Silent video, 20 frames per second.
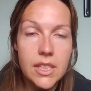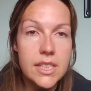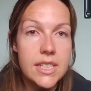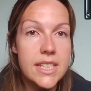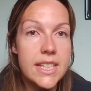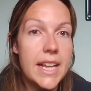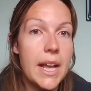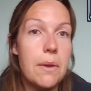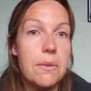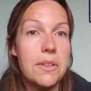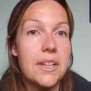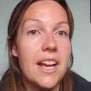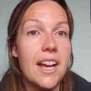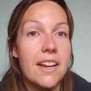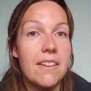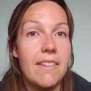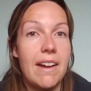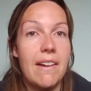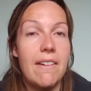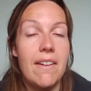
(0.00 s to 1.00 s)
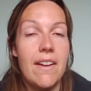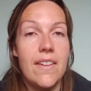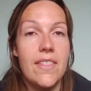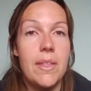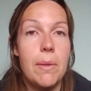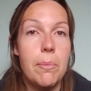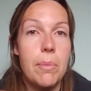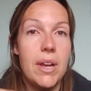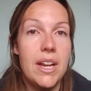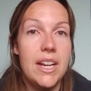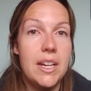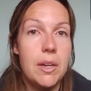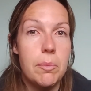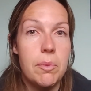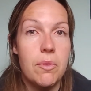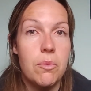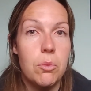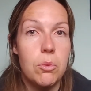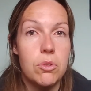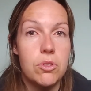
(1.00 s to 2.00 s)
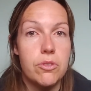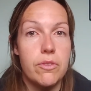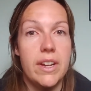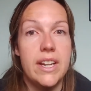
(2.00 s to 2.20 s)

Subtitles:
to get all the colour out, and then put a little bit of water